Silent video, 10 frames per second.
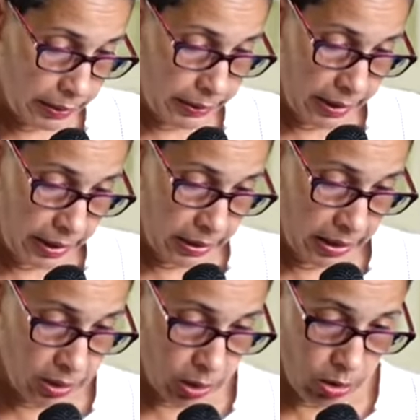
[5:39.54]
Then
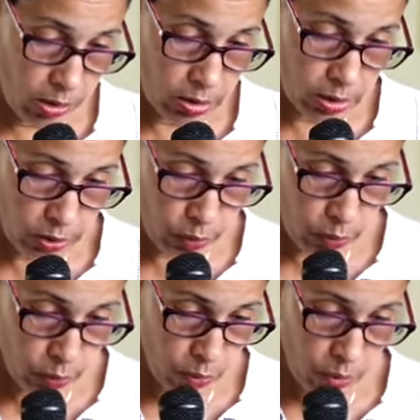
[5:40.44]
there's
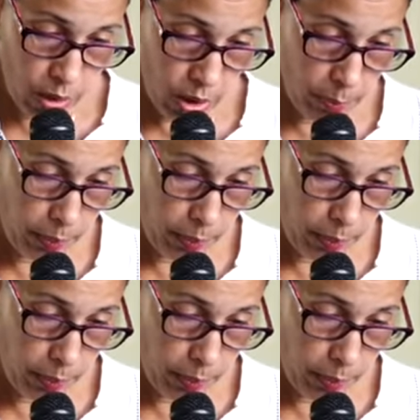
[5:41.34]
also a